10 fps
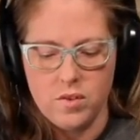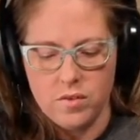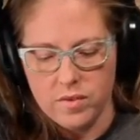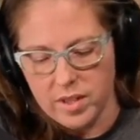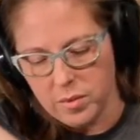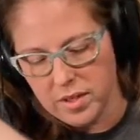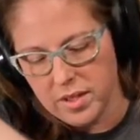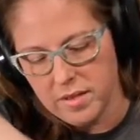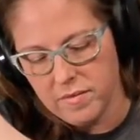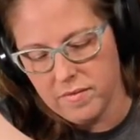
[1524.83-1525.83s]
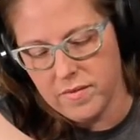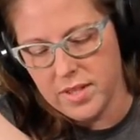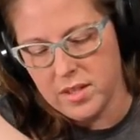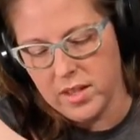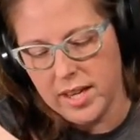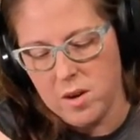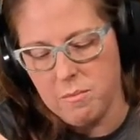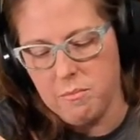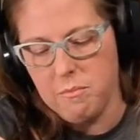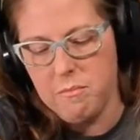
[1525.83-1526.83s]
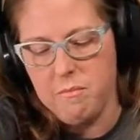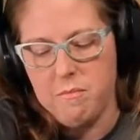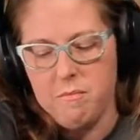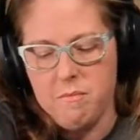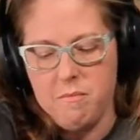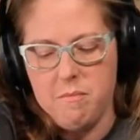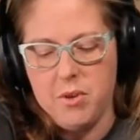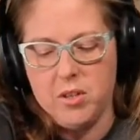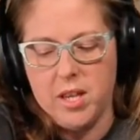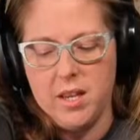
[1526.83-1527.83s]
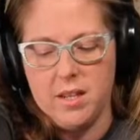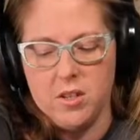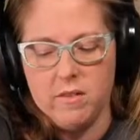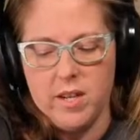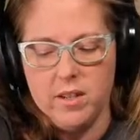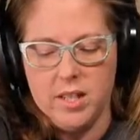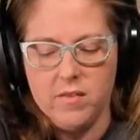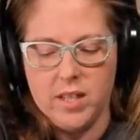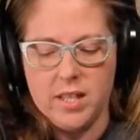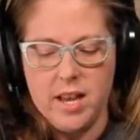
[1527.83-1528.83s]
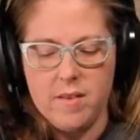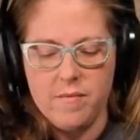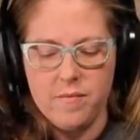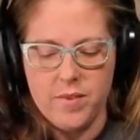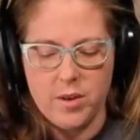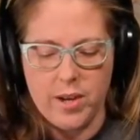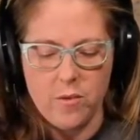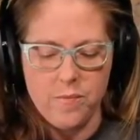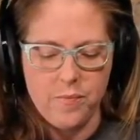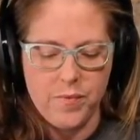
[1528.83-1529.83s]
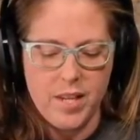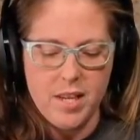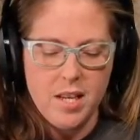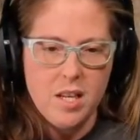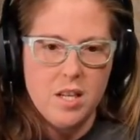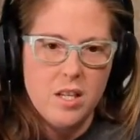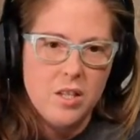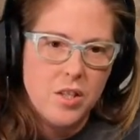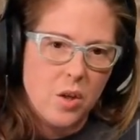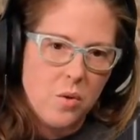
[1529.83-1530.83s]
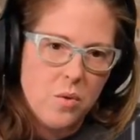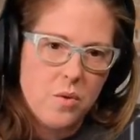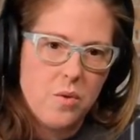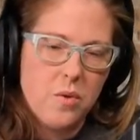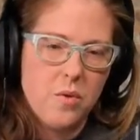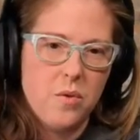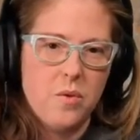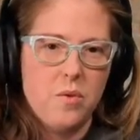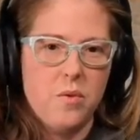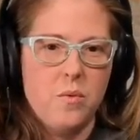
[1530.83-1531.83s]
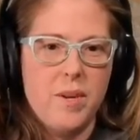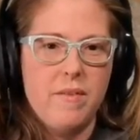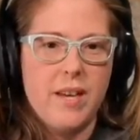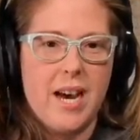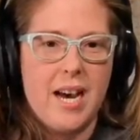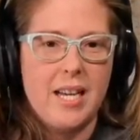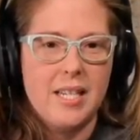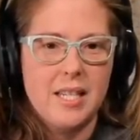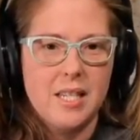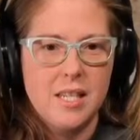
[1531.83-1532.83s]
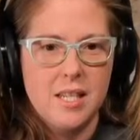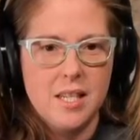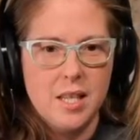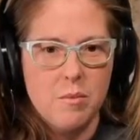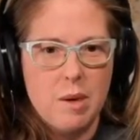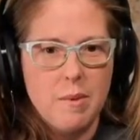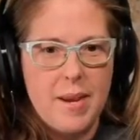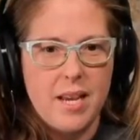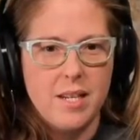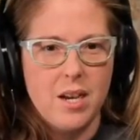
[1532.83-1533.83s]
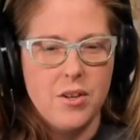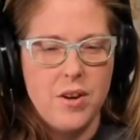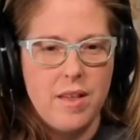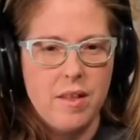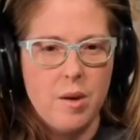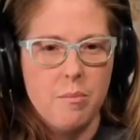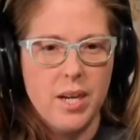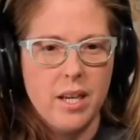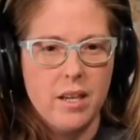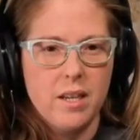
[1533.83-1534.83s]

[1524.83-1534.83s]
That one, I don't like how bulky it is over here. Let's fix that. There we go. So we've got the rubber band underneath a brick,